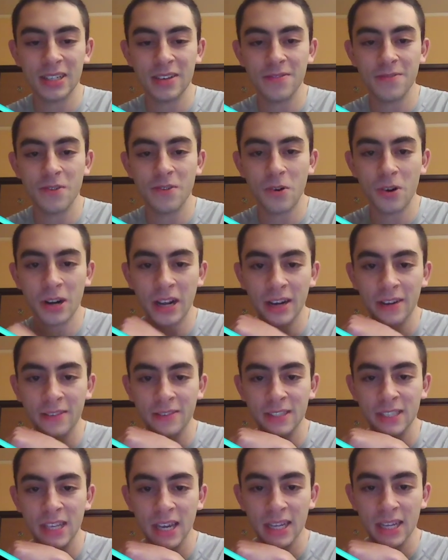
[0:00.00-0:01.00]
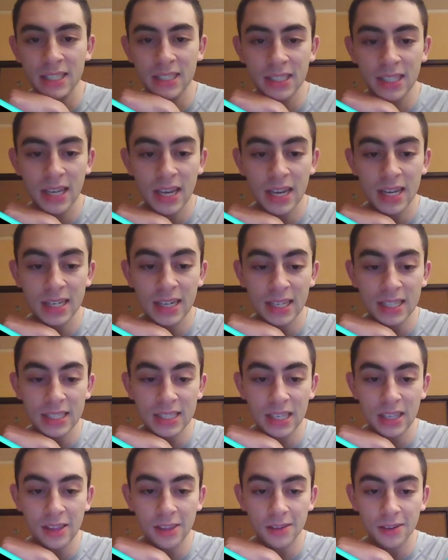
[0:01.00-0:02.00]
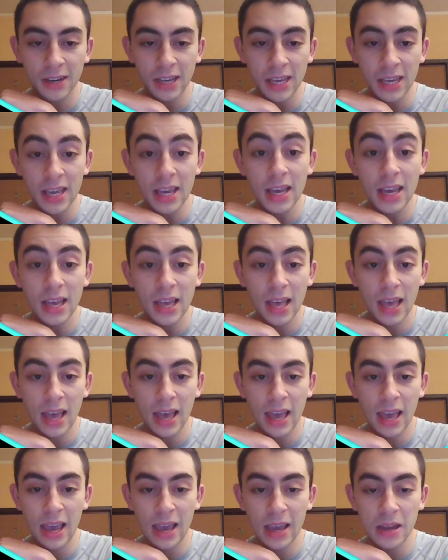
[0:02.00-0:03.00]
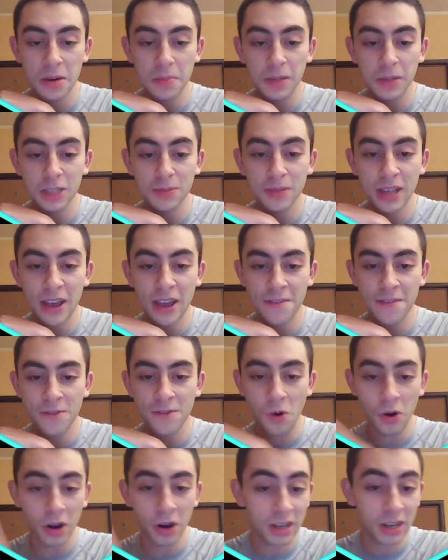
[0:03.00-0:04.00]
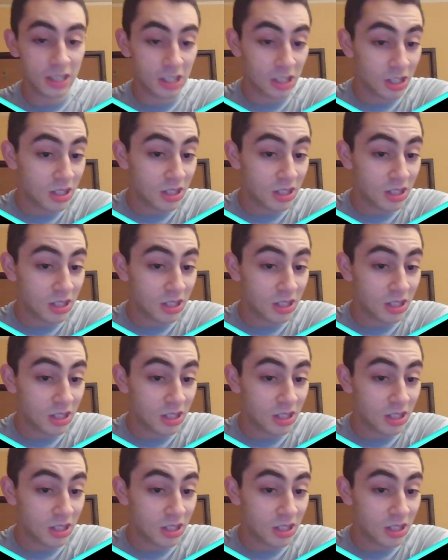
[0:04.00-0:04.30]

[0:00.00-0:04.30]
d4, knight f6, knight c3, and bishop to f4.